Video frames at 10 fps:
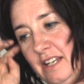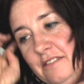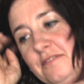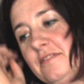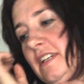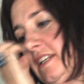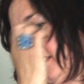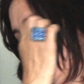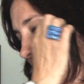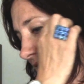Kev
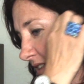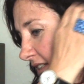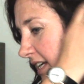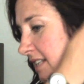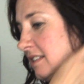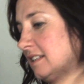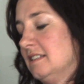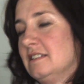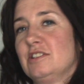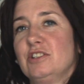is the
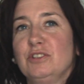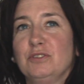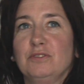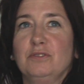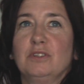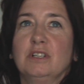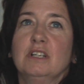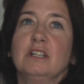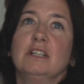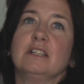catalyst to
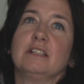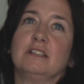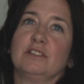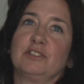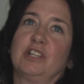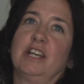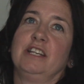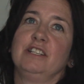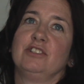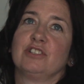the
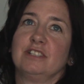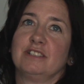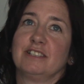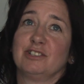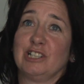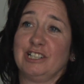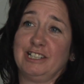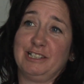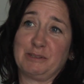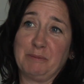changes that Gillian
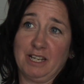needs to